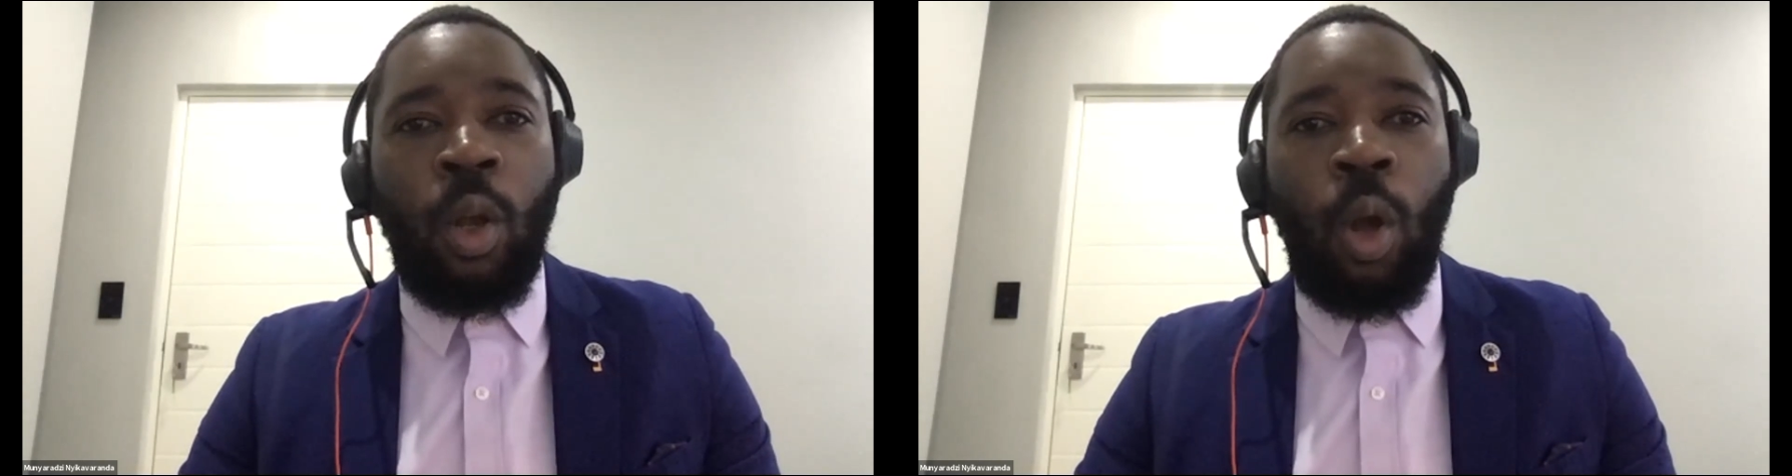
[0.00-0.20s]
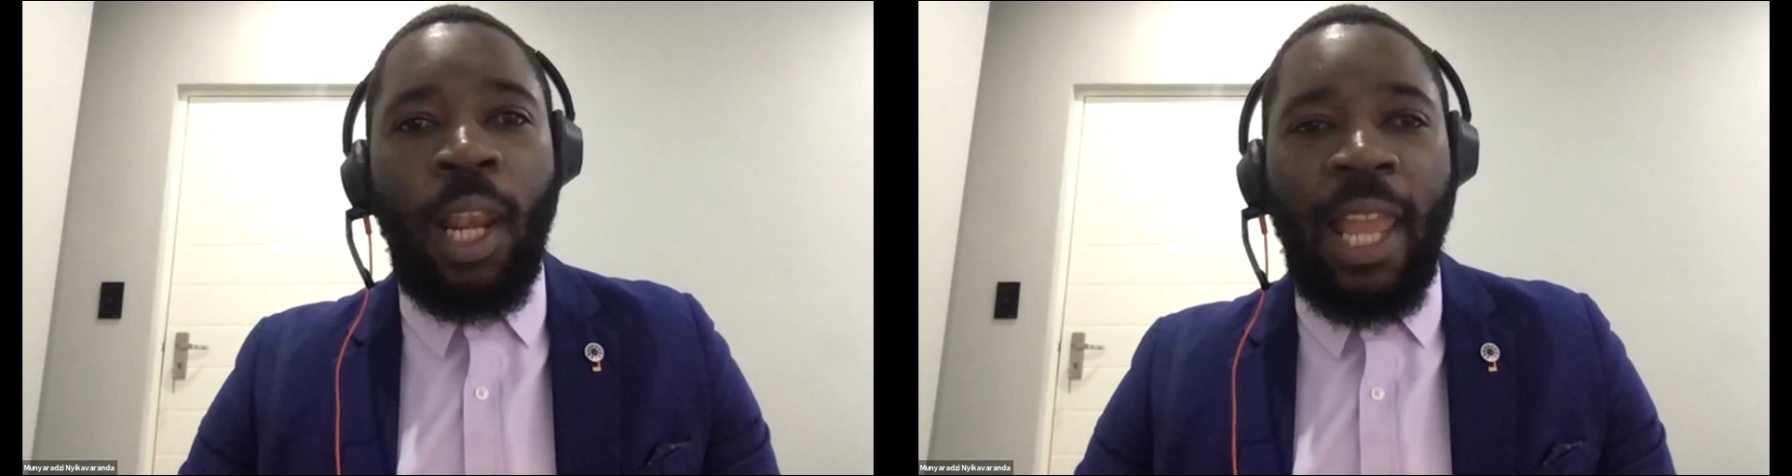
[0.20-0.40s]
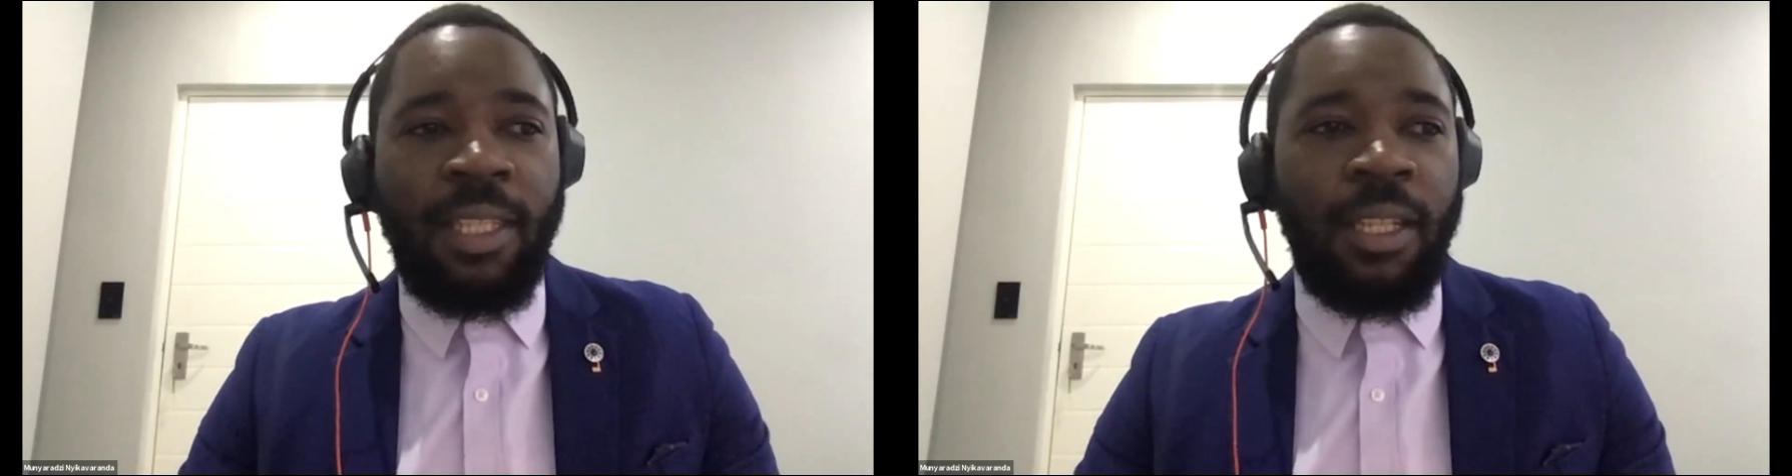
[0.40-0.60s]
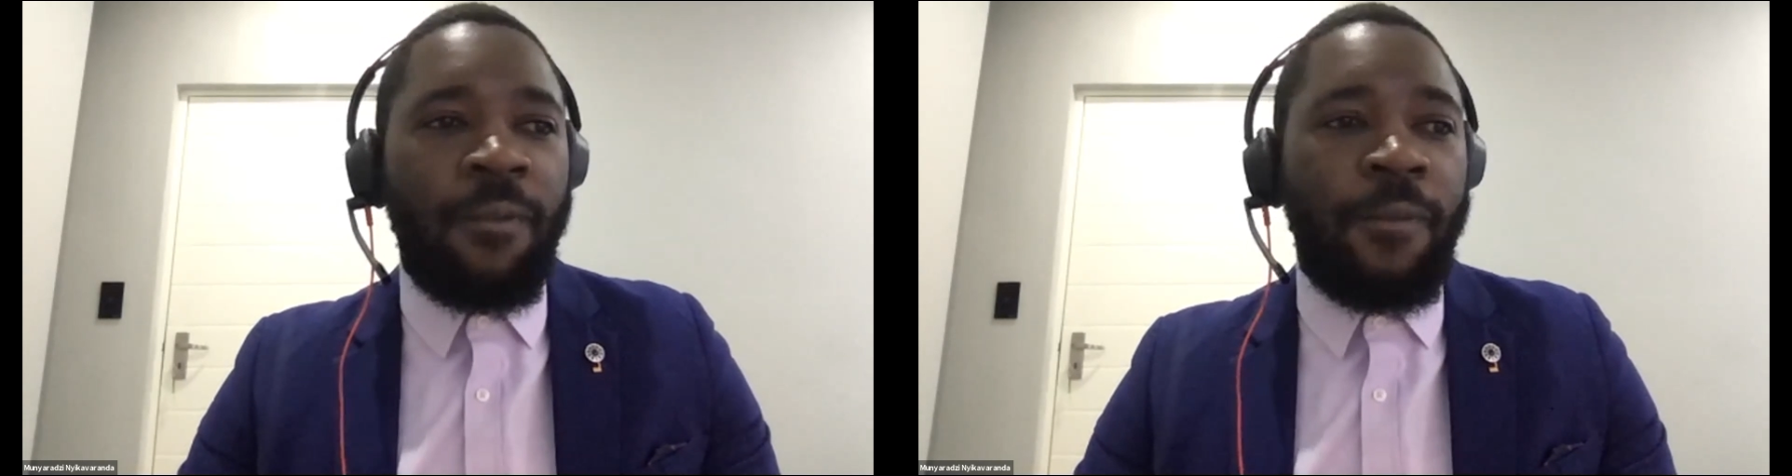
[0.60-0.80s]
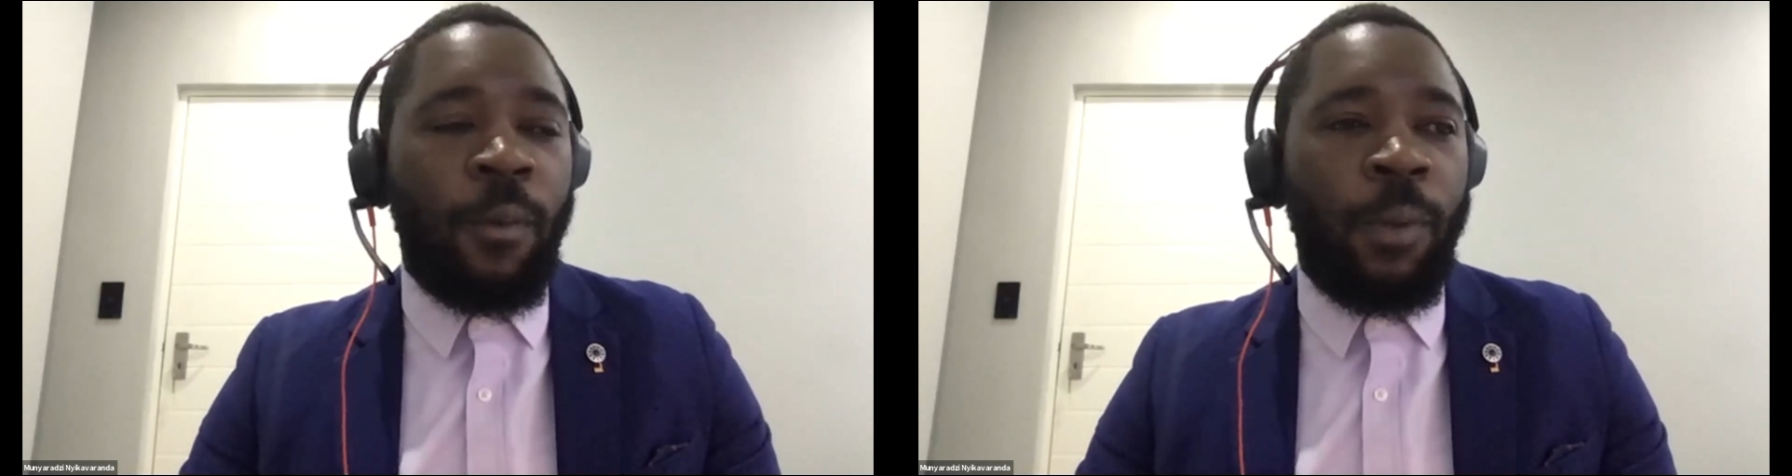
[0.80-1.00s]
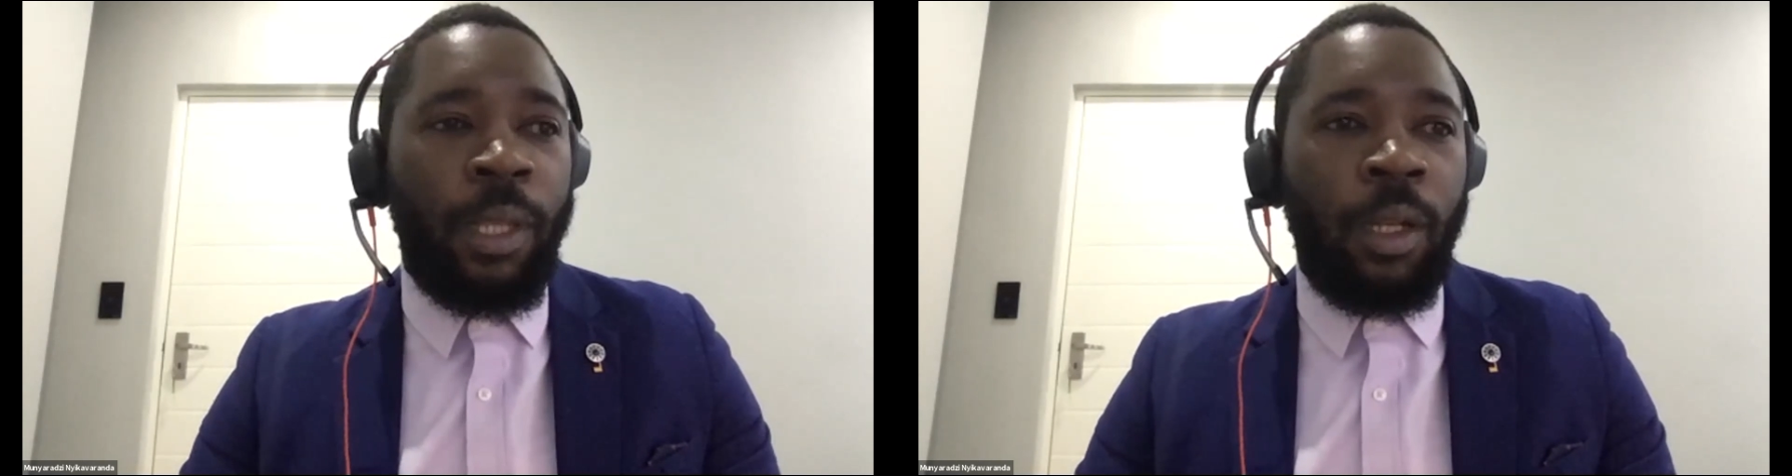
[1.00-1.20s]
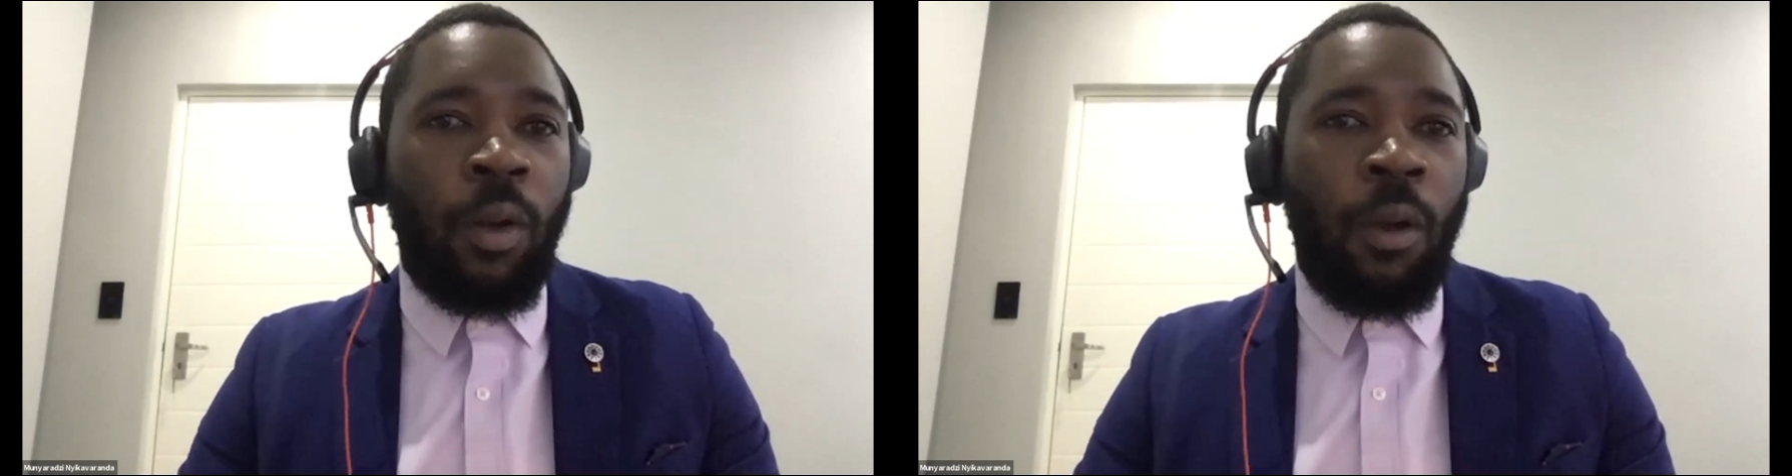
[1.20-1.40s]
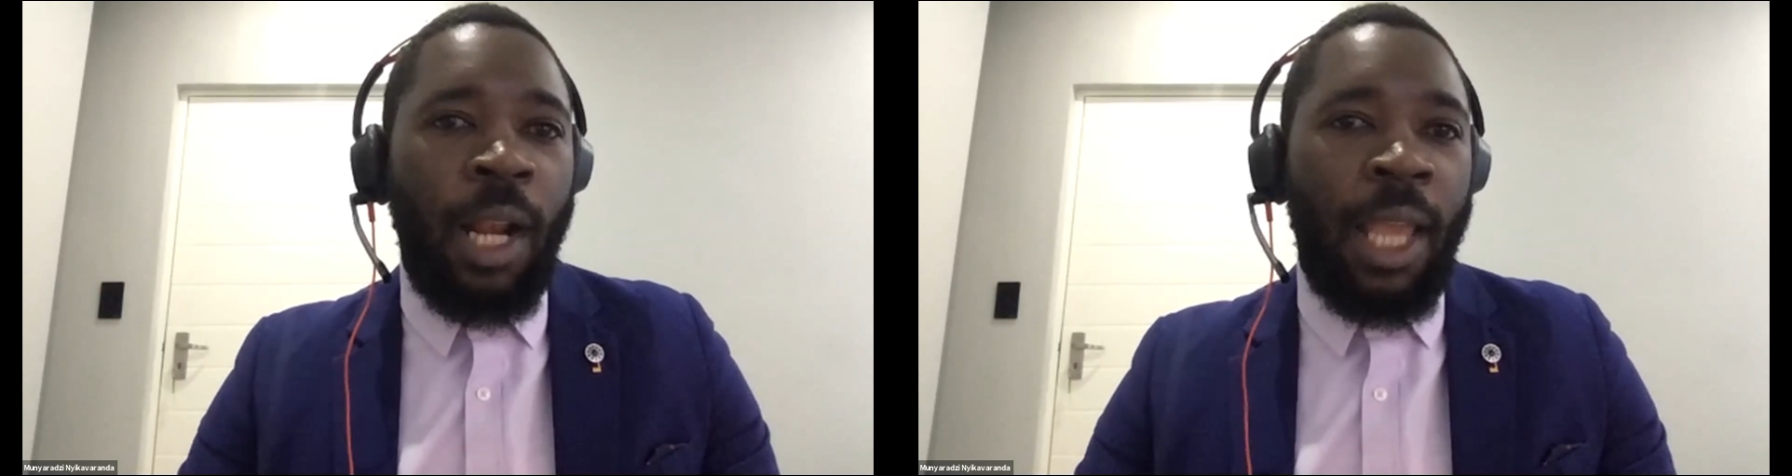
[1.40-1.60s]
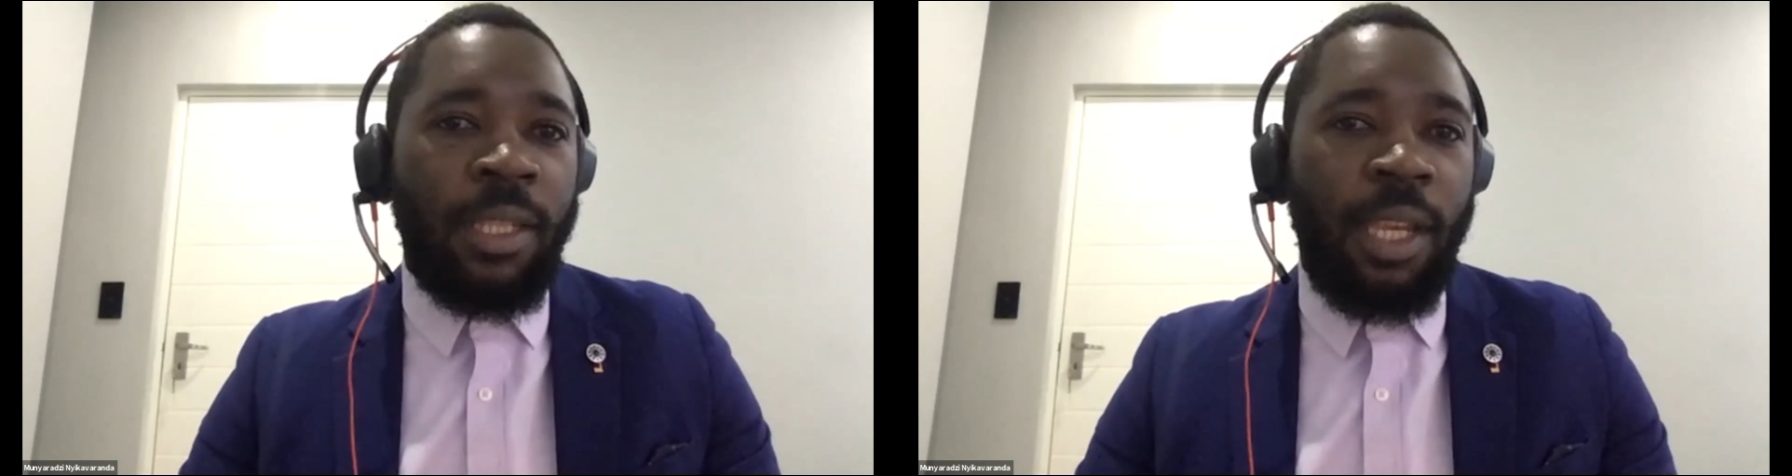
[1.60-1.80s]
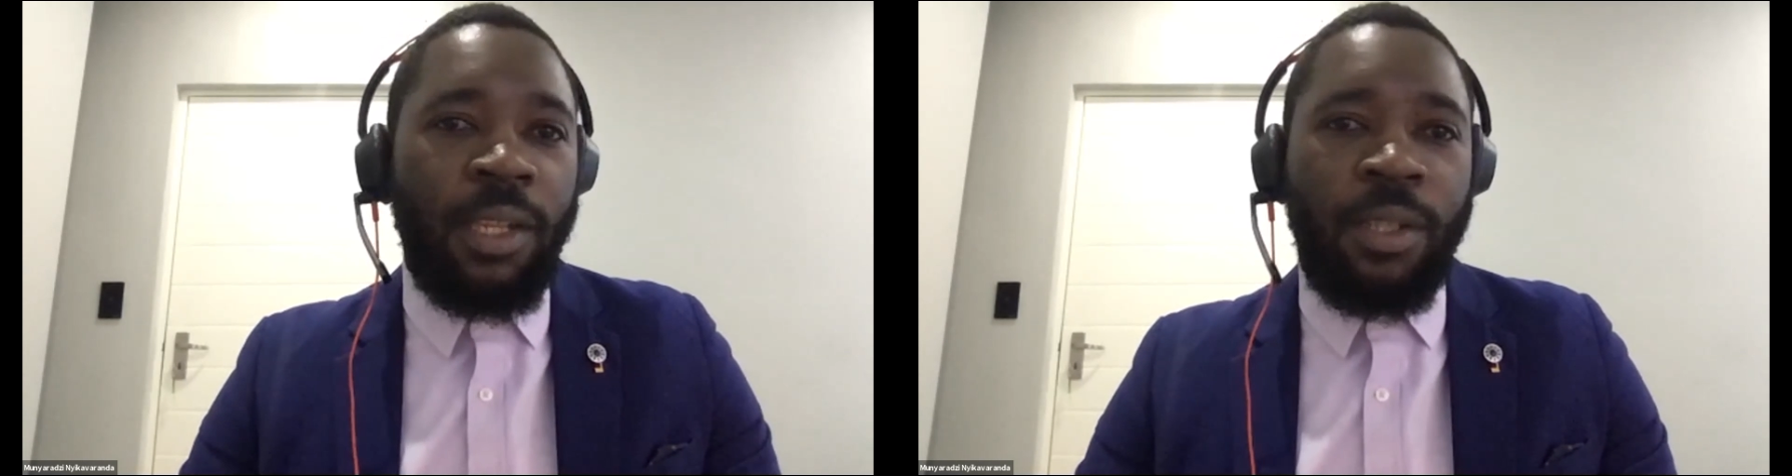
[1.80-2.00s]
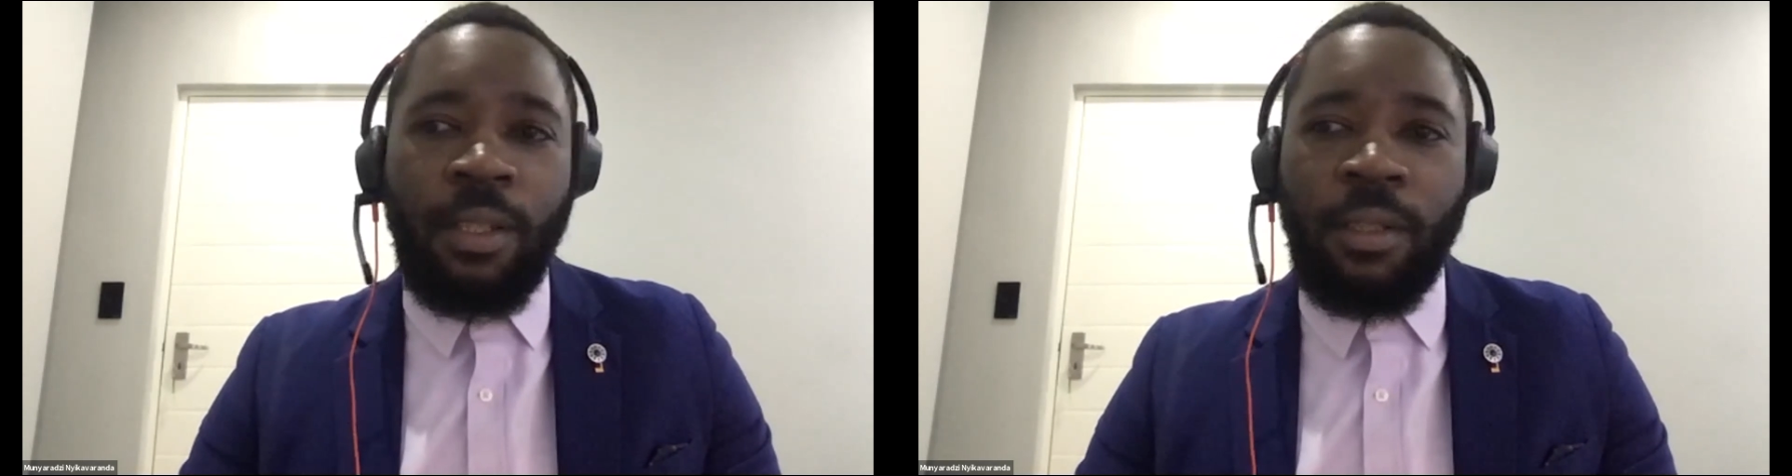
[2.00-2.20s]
collective within an organization.